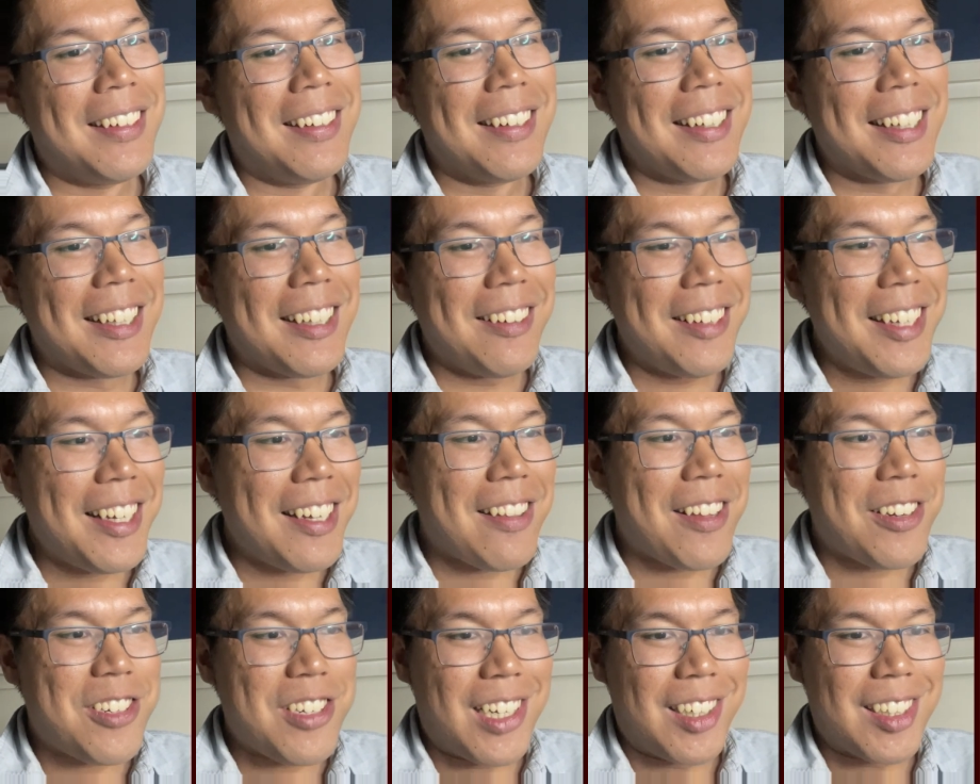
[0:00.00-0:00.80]
So yeah,
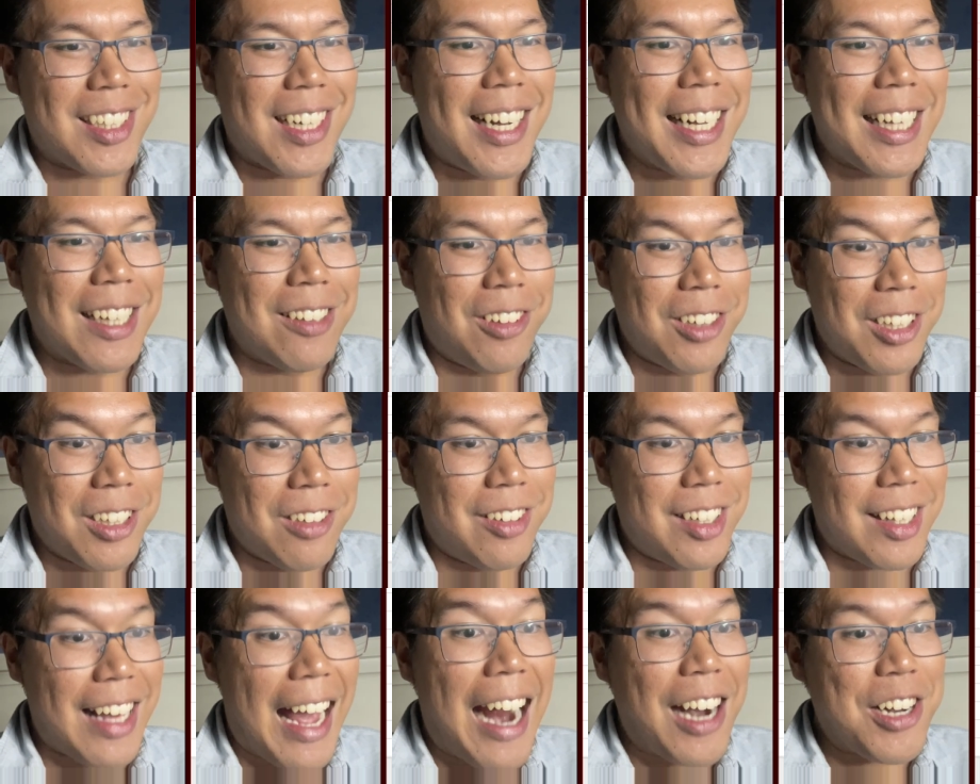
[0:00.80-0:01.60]
the generic Isolong
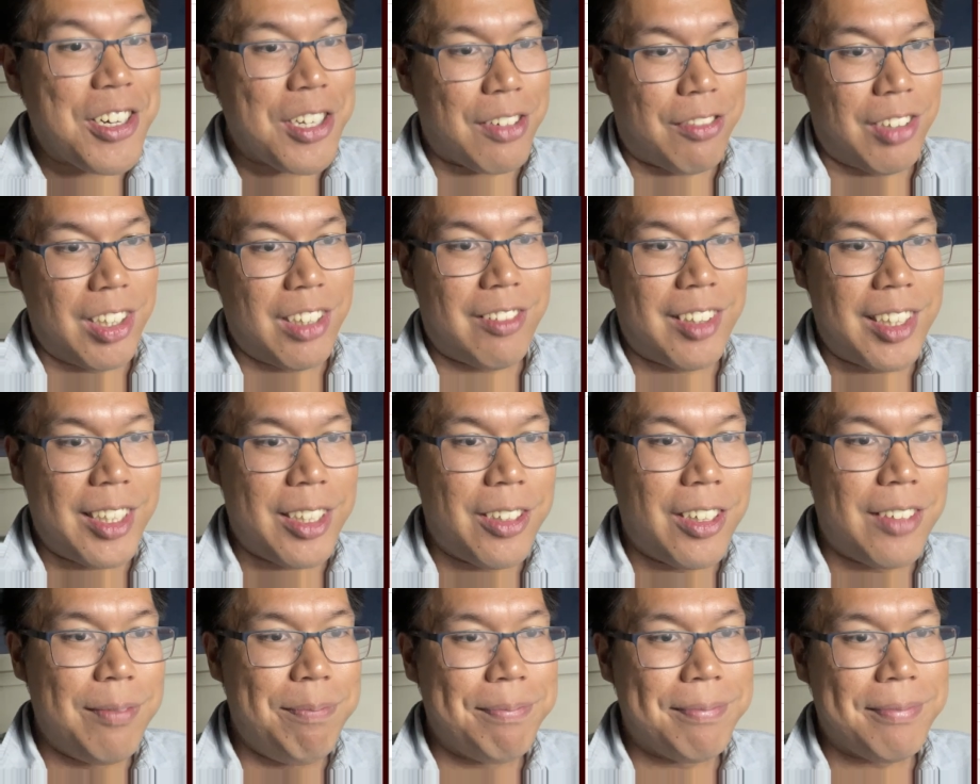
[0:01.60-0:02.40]
sword is actually really, really
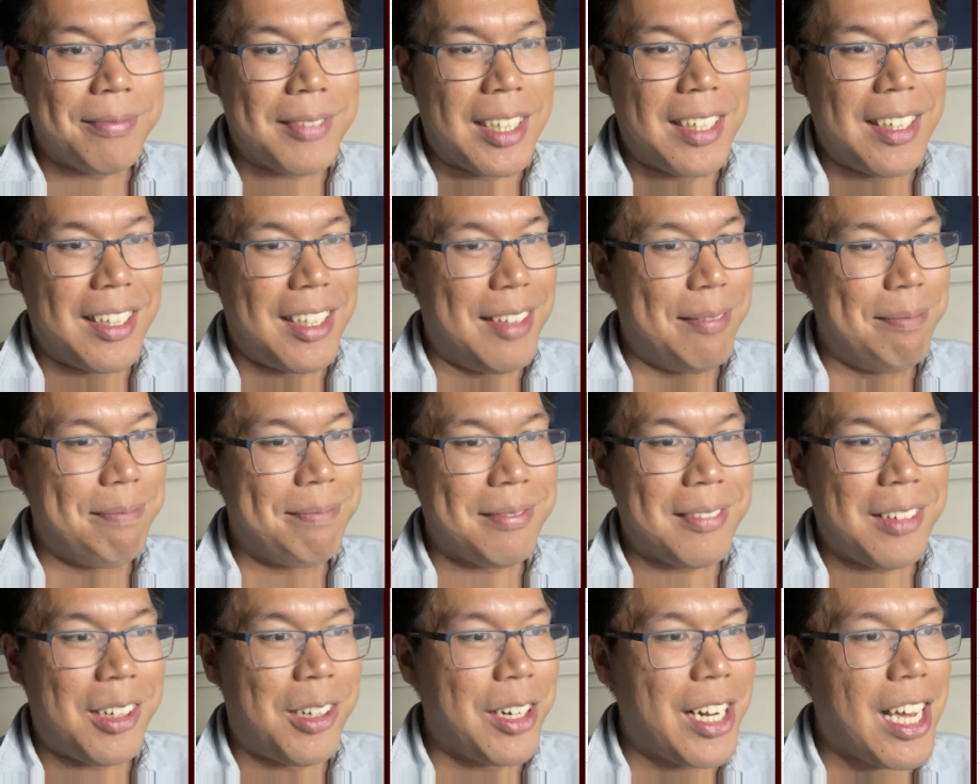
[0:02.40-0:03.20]
good um,
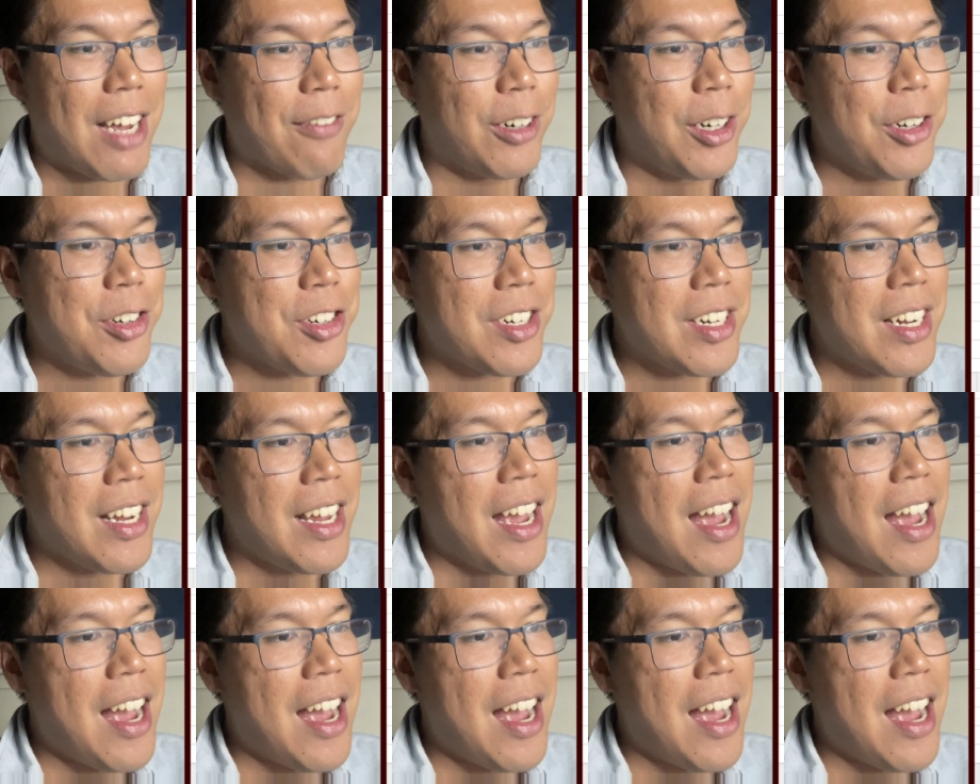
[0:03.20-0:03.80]
on average.